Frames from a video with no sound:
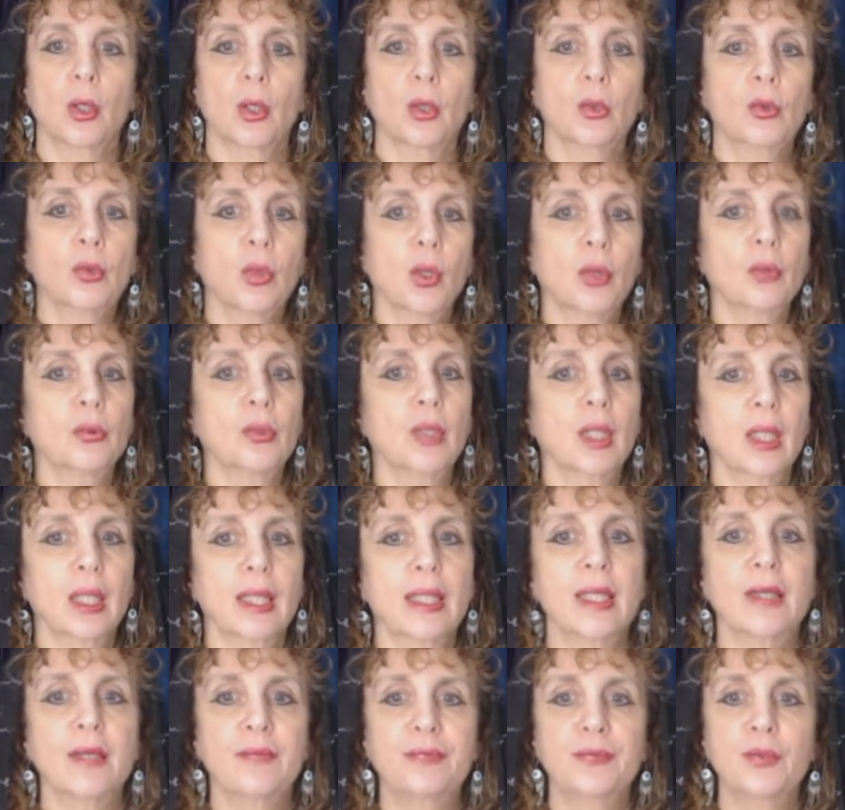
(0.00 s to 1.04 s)
quote,
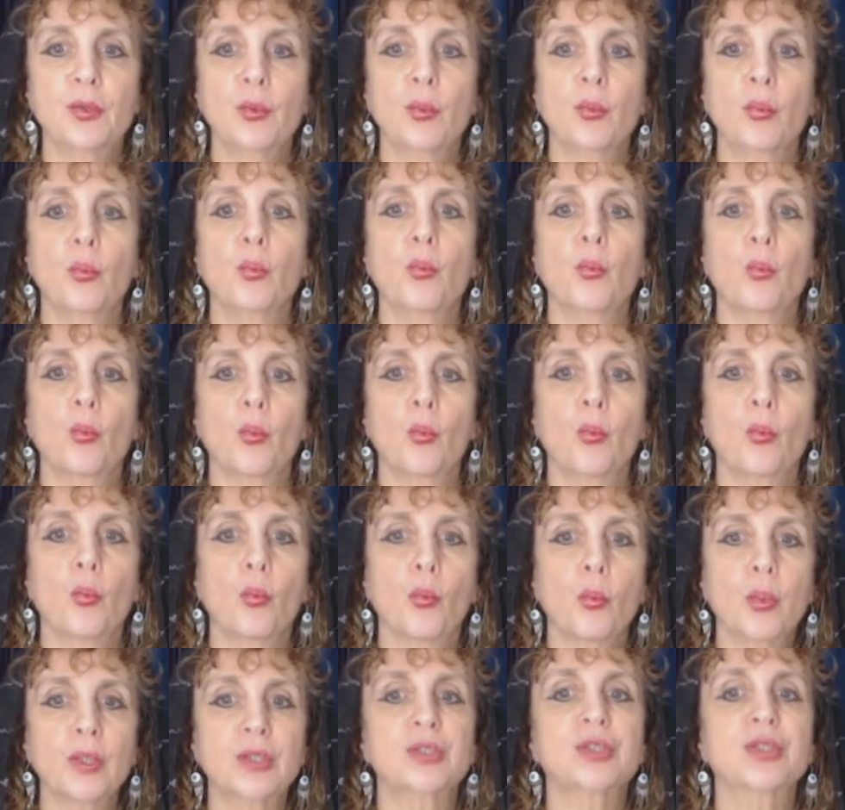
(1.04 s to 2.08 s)
if you
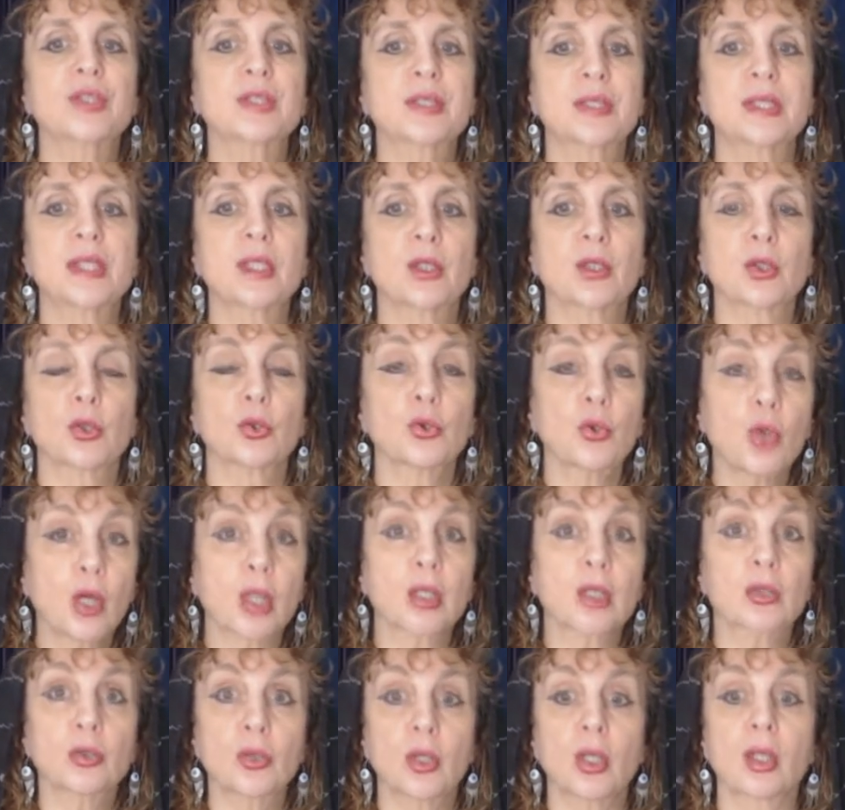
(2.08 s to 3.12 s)
wish to see her,
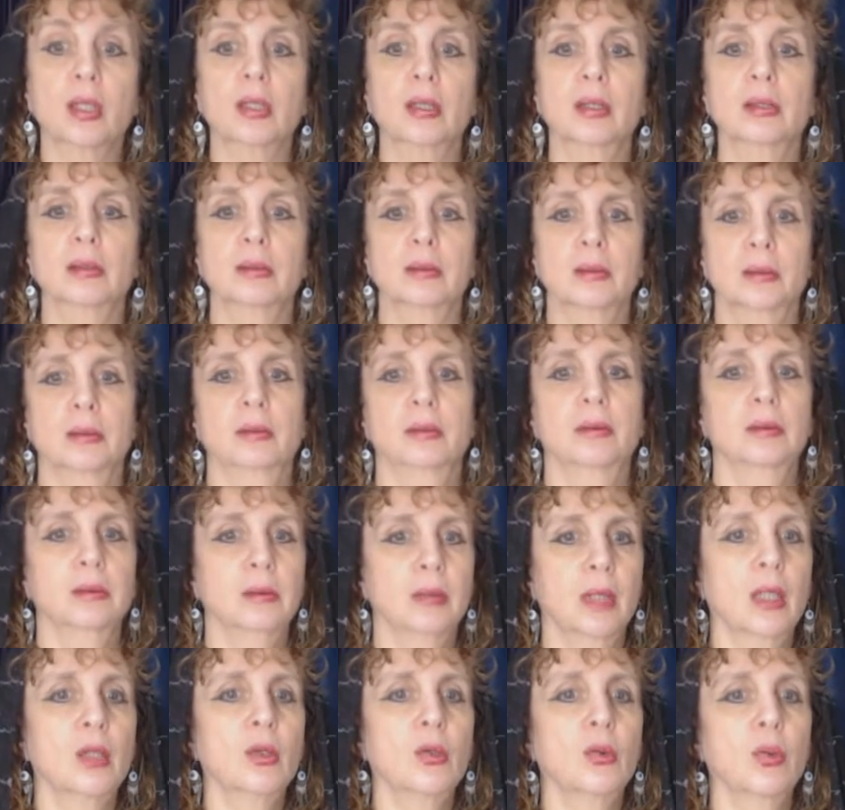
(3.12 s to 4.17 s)
look, look,
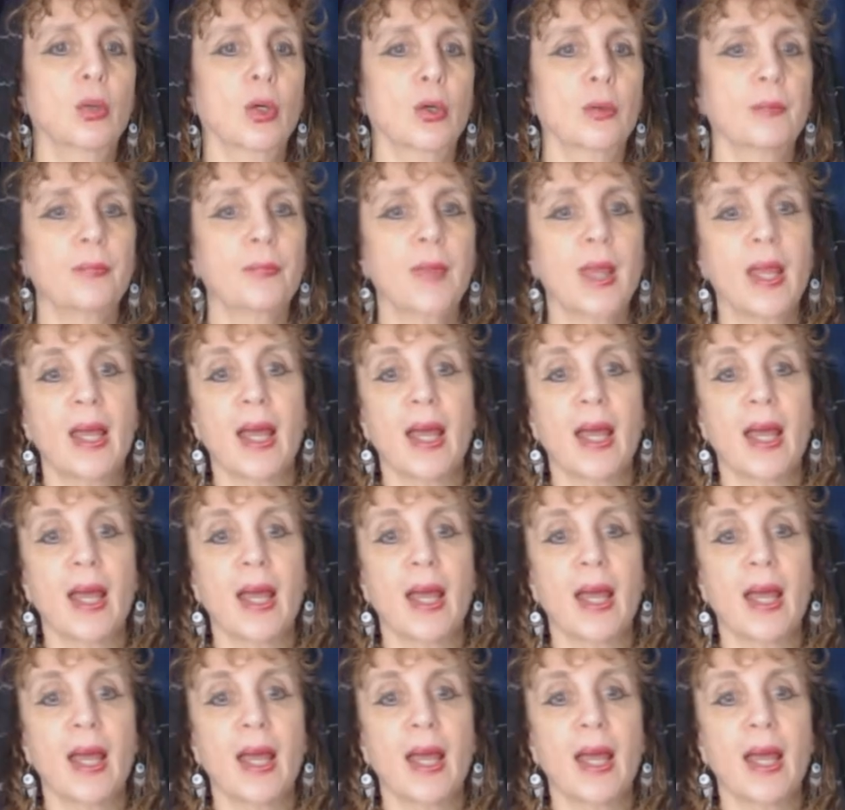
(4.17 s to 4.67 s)
unquote.